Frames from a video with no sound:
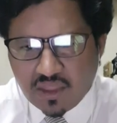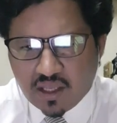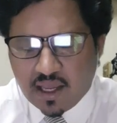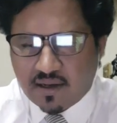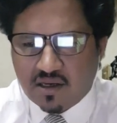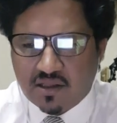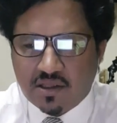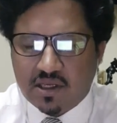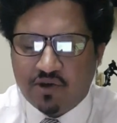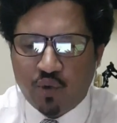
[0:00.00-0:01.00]
and
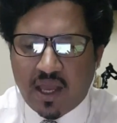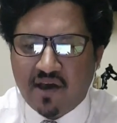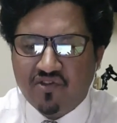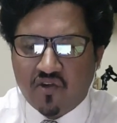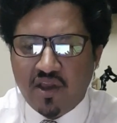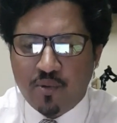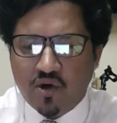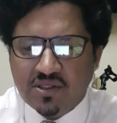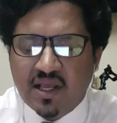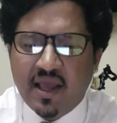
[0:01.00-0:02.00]
we have three
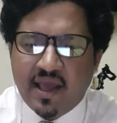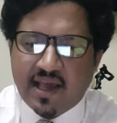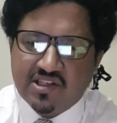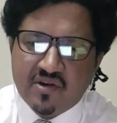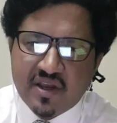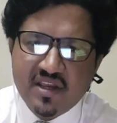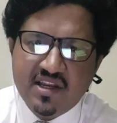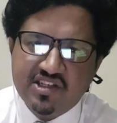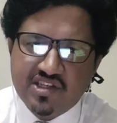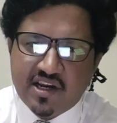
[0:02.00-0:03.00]
books: hazard
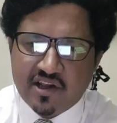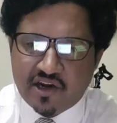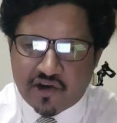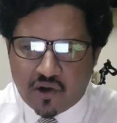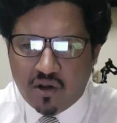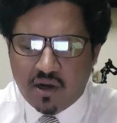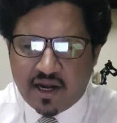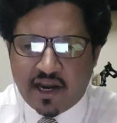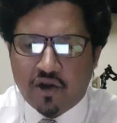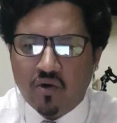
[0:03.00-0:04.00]
recognition and control.
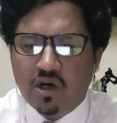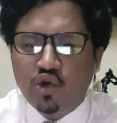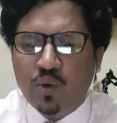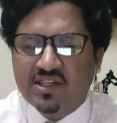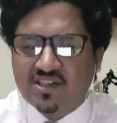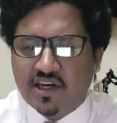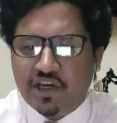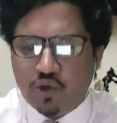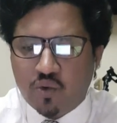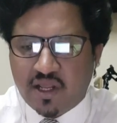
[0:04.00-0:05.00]
And I told you we'll study
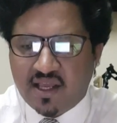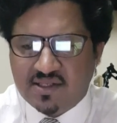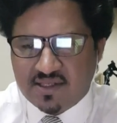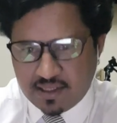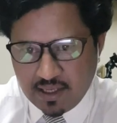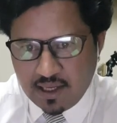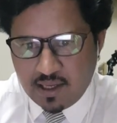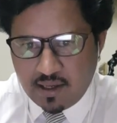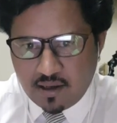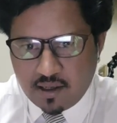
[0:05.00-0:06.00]
2 days.
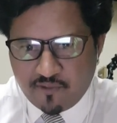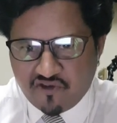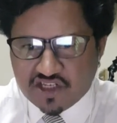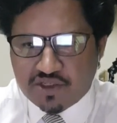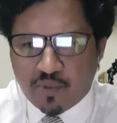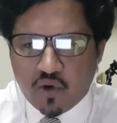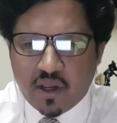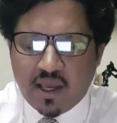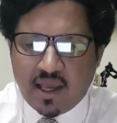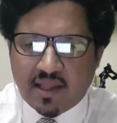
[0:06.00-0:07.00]
First book,
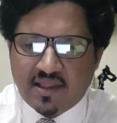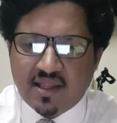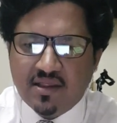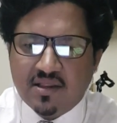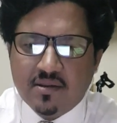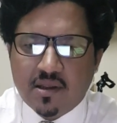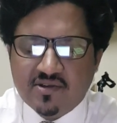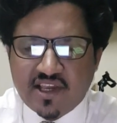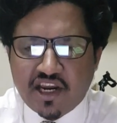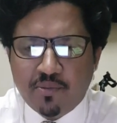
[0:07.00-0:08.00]
and then the
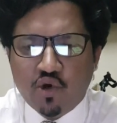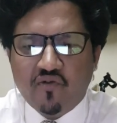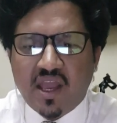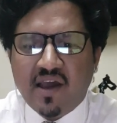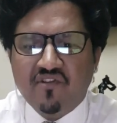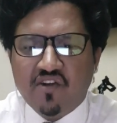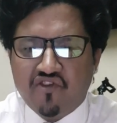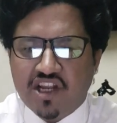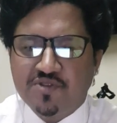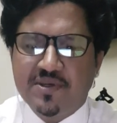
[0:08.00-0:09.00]
second book we have
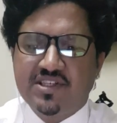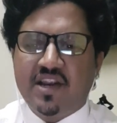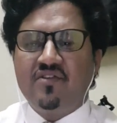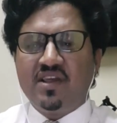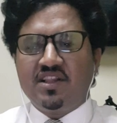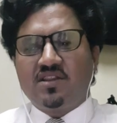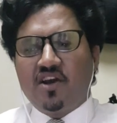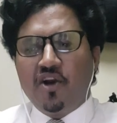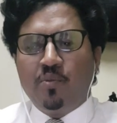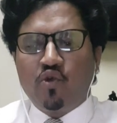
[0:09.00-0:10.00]
confined space entry, and the
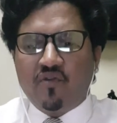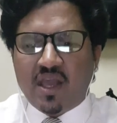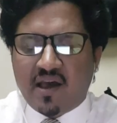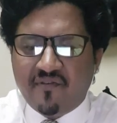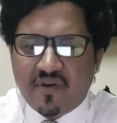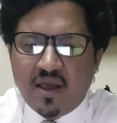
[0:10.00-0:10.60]
third book we have